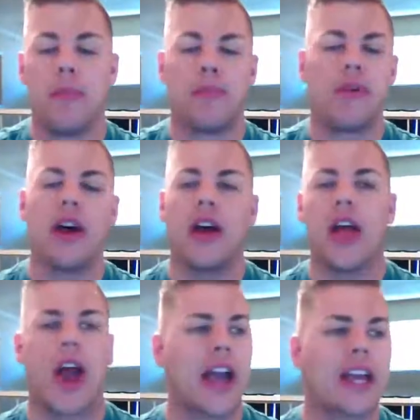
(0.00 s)

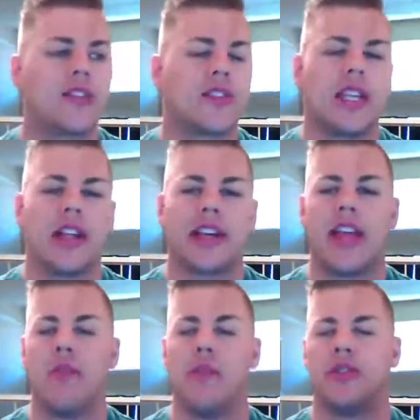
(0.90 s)
but I can see, like, in
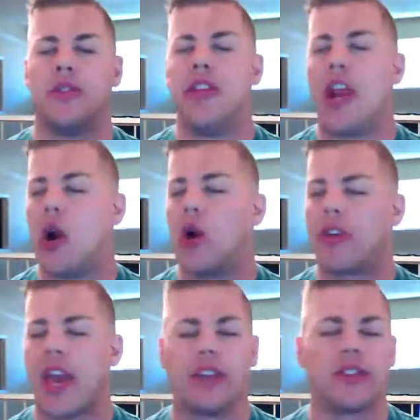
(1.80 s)
the most narrow of
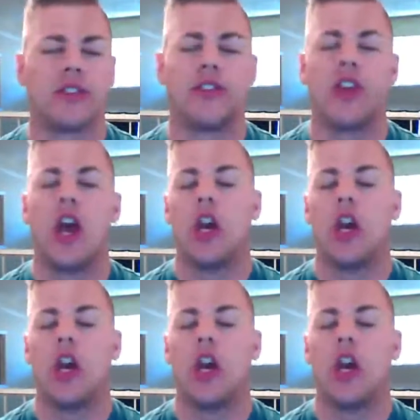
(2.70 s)
cases,